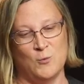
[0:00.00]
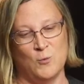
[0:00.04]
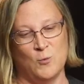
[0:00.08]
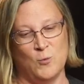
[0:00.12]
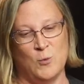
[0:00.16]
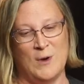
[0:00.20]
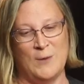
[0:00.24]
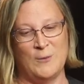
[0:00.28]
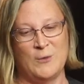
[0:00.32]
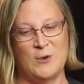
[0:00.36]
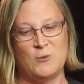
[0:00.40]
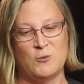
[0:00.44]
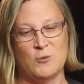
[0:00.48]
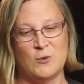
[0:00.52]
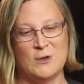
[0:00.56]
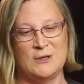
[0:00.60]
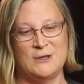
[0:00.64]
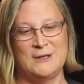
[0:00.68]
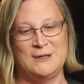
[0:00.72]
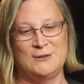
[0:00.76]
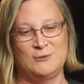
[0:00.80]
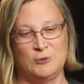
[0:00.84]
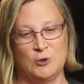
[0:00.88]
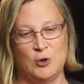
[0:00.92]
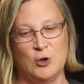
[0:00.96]
when we
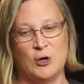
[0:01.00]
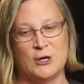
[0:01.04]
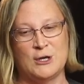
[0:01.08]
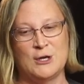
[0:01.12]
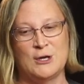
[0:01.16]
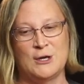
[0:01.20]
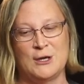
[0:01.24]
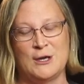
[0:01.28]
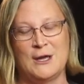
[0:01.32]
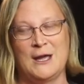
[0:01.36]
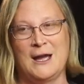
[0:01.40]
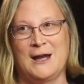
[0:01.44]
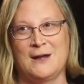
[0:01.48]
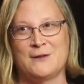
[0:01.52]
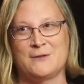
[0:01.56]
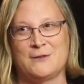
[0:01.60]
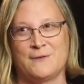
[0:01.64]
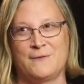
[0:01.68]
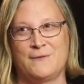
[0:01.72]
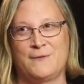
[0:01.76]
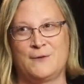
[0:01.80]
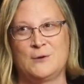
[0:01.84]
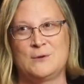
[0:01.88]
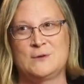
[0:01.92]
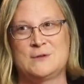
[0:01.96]
really look at the
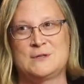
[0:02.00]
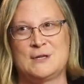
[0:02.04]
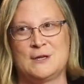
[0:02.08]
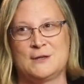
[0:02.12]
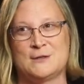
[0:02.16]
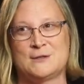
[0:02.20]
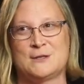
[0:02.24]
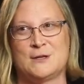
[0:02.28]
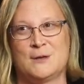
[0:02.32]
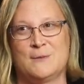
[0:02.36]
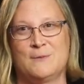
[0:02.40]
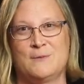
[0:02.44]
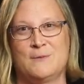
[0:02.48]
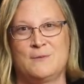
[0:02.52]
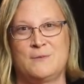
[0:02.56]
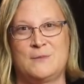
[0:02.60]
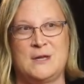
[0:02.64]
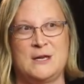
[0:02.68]
food system,